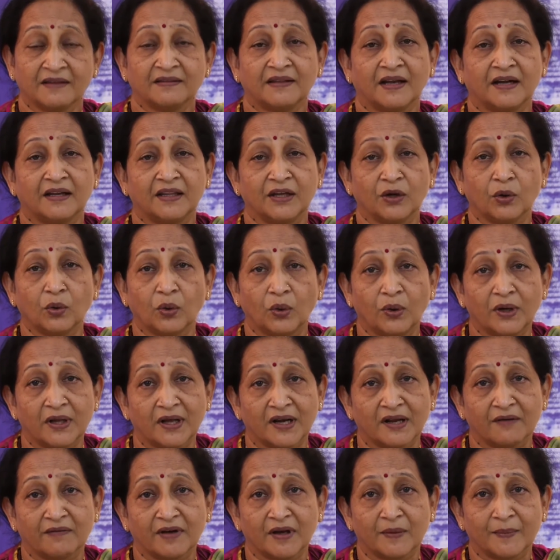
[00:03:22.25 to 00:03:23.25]
that the
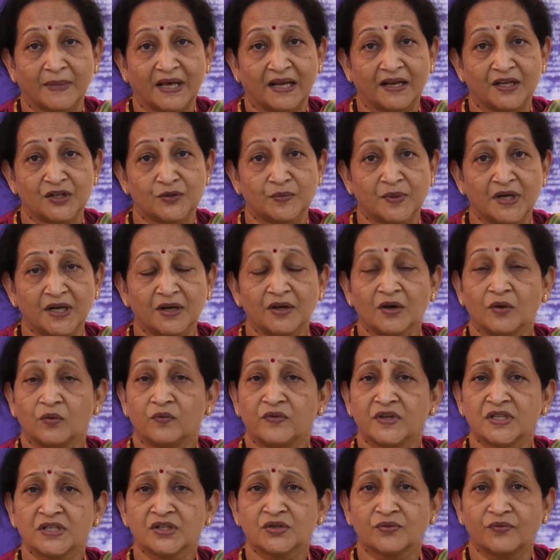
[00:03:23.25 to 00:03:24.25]
golden hour management
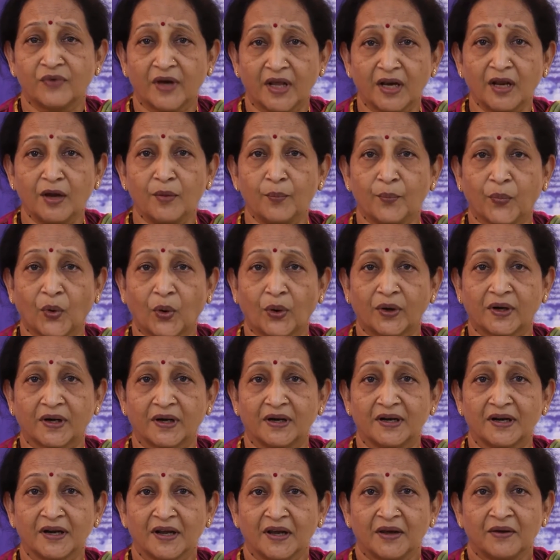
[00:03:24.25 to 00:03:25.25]
which is very
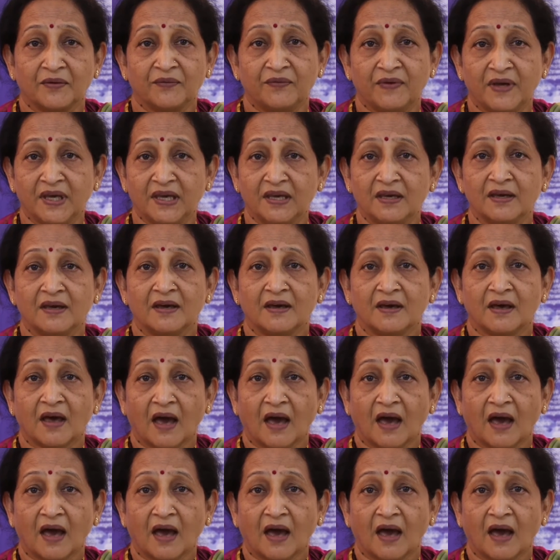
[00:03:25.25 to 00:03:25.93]
important we